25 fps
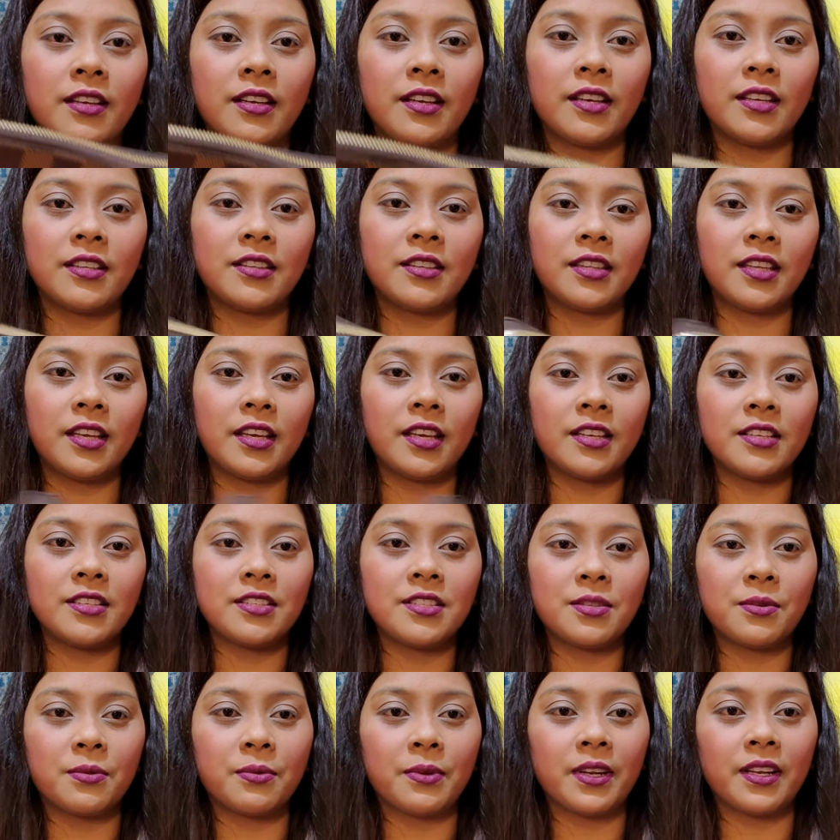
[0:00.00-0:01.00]
It
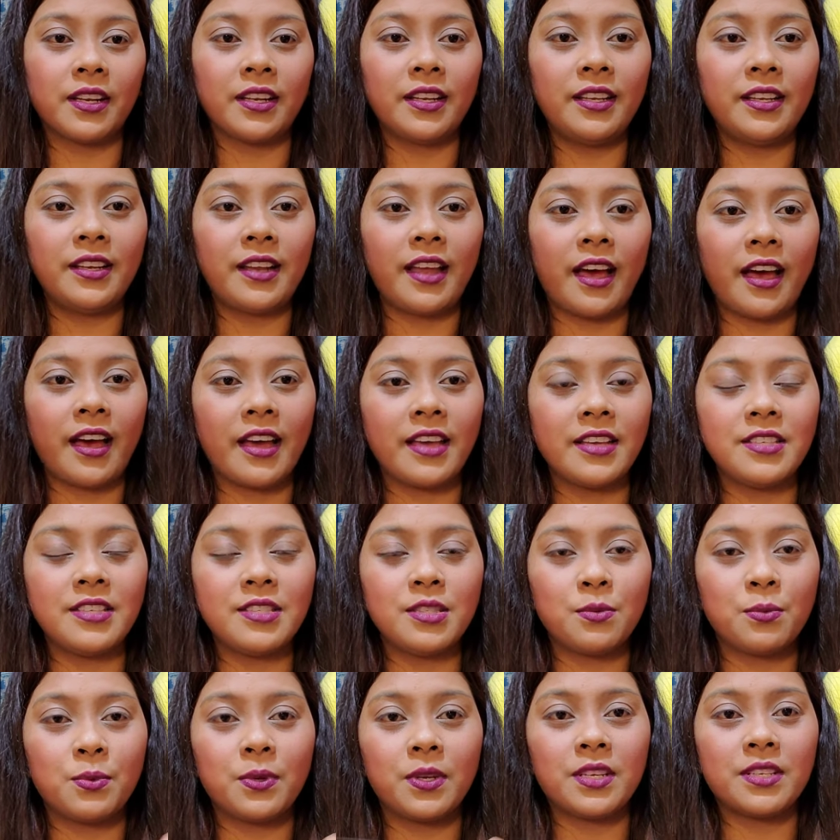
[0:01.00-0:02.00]
is really
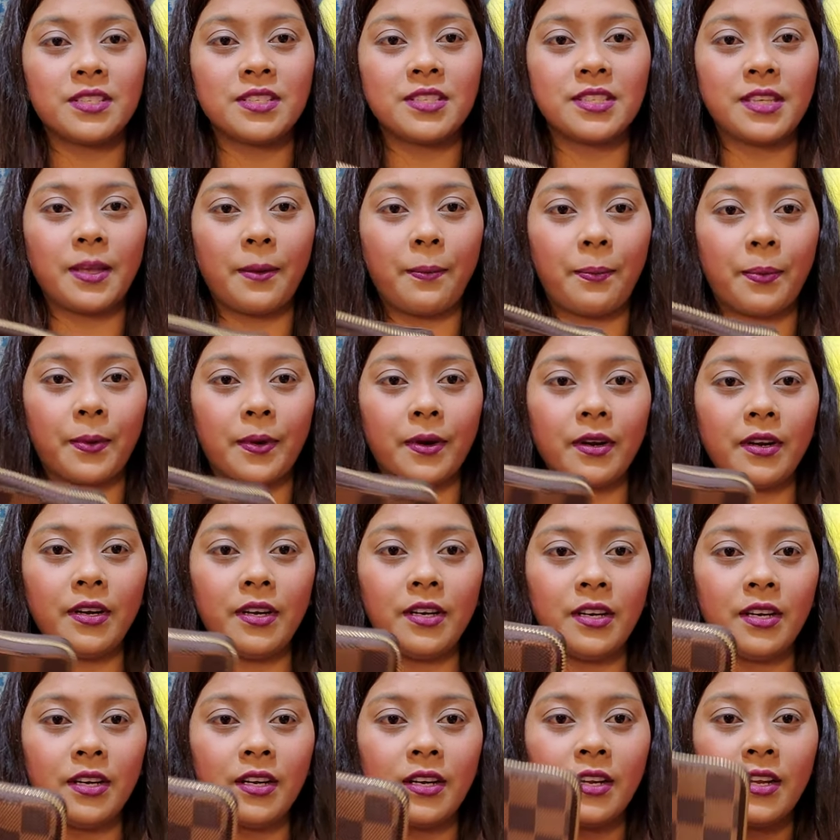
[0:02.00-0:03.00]
nice with a zipper,
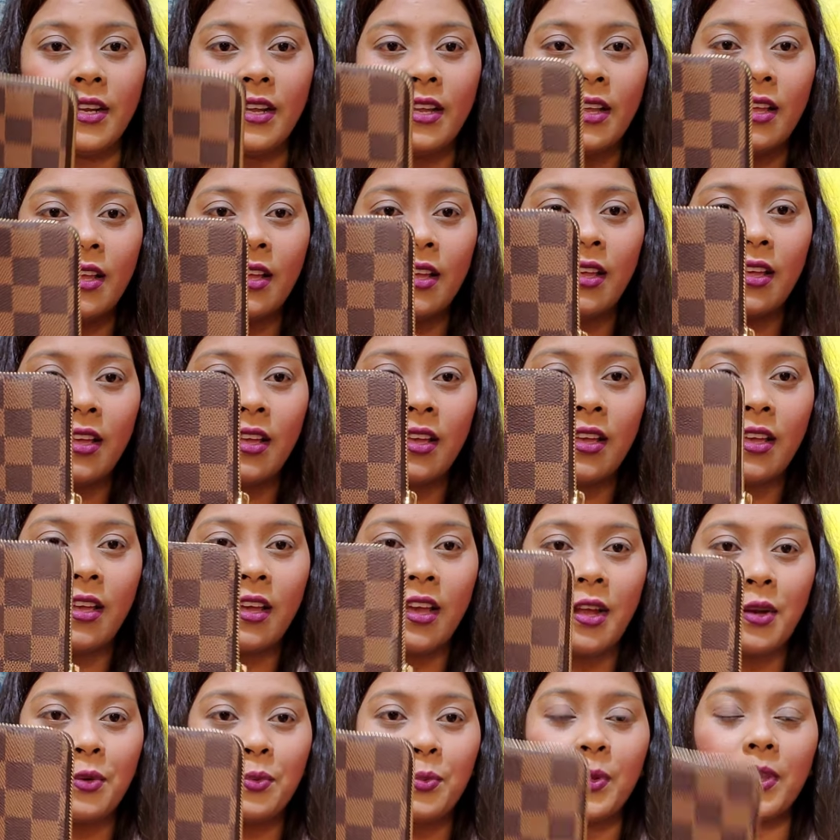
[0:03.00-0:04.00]

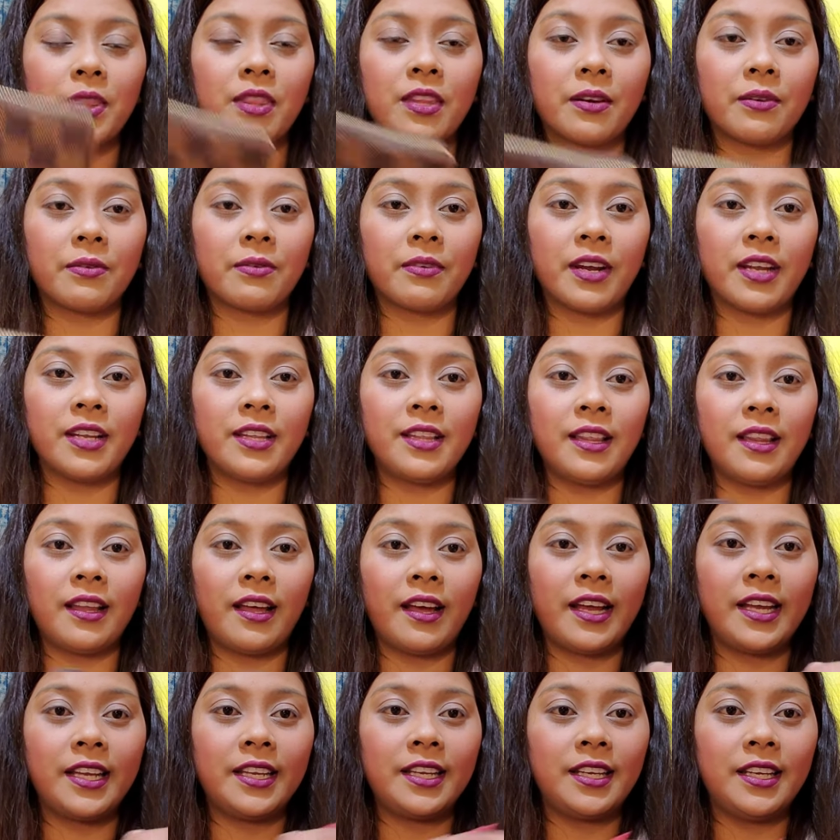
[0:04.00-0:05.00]
and with the red
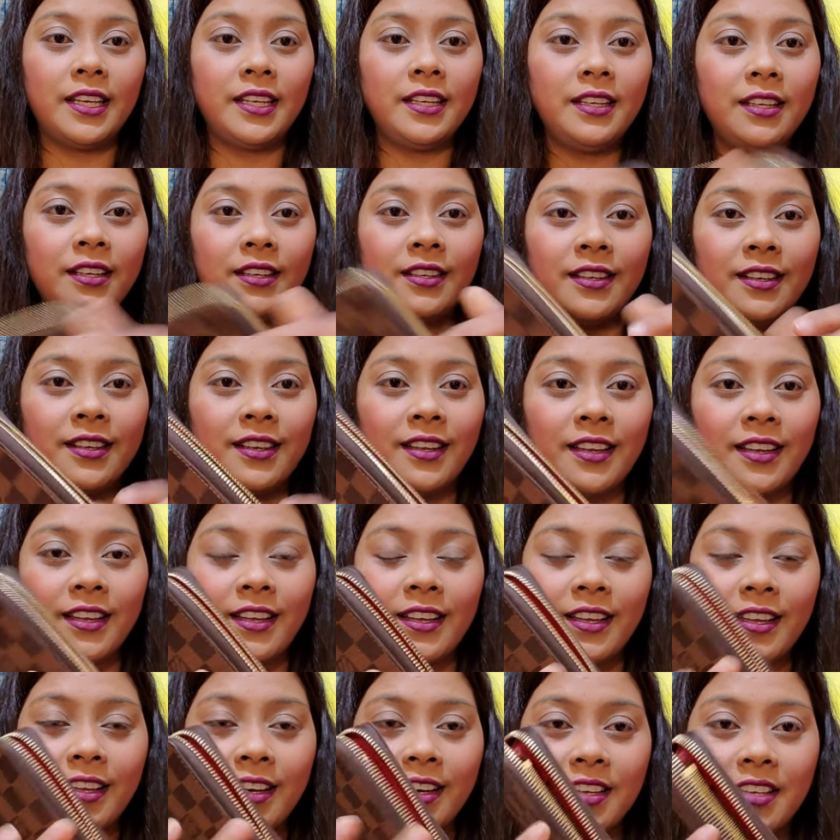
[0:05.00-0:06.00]
lining.
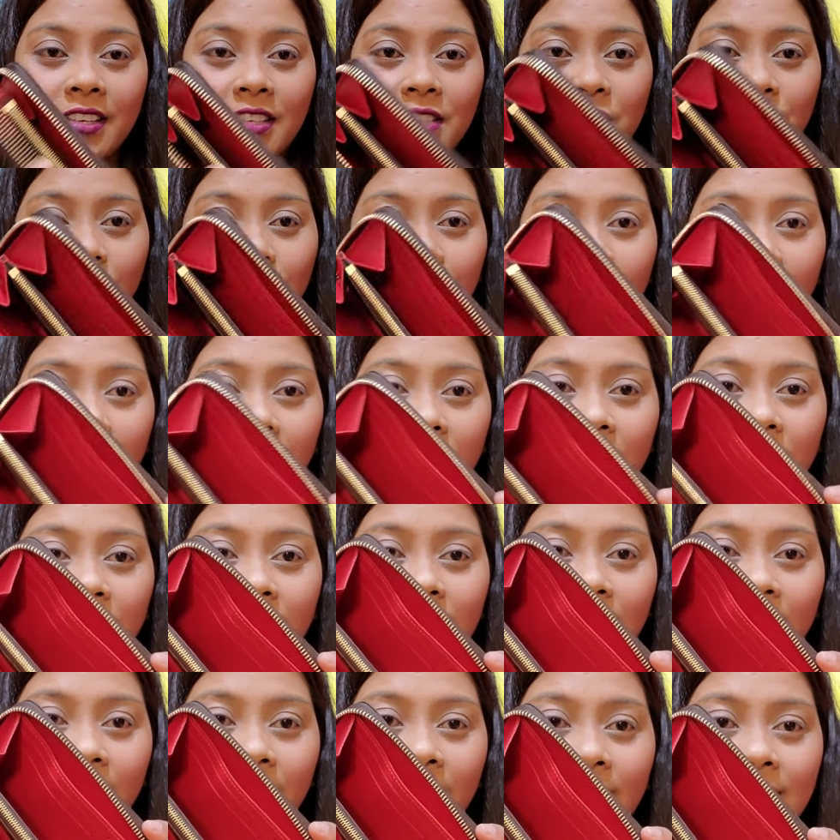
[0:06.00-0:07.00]
It is very
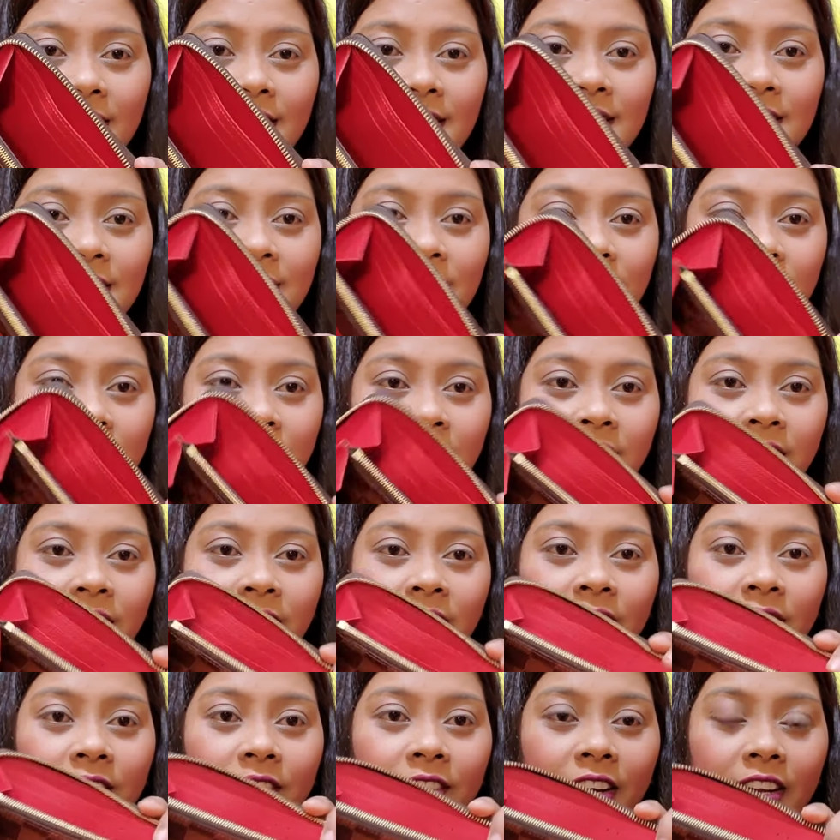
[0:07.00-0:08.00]
nice.
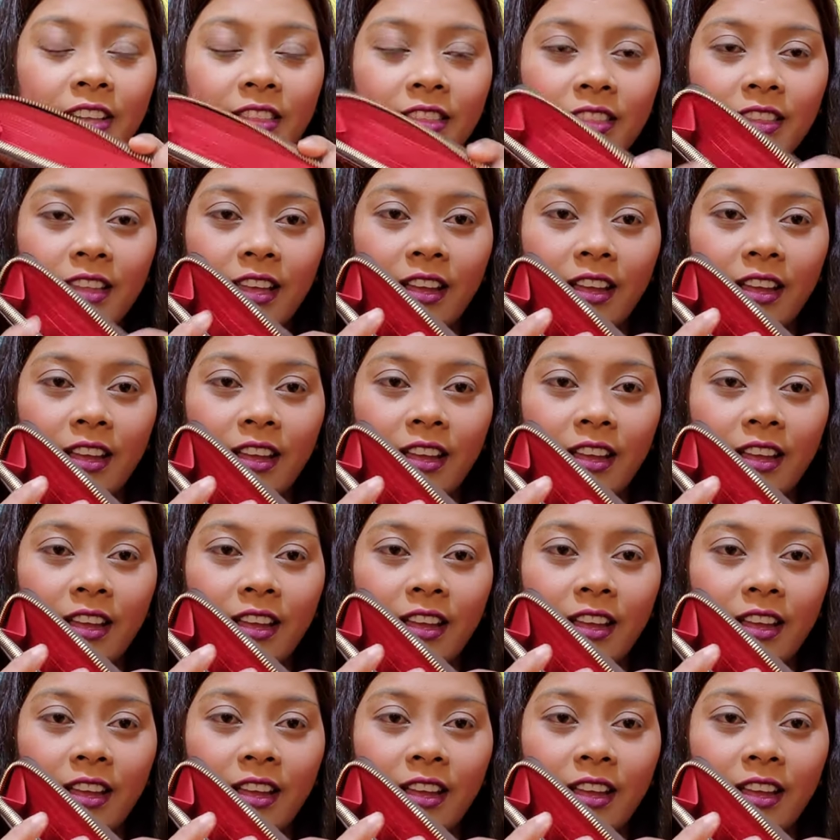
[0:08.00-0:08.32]
Right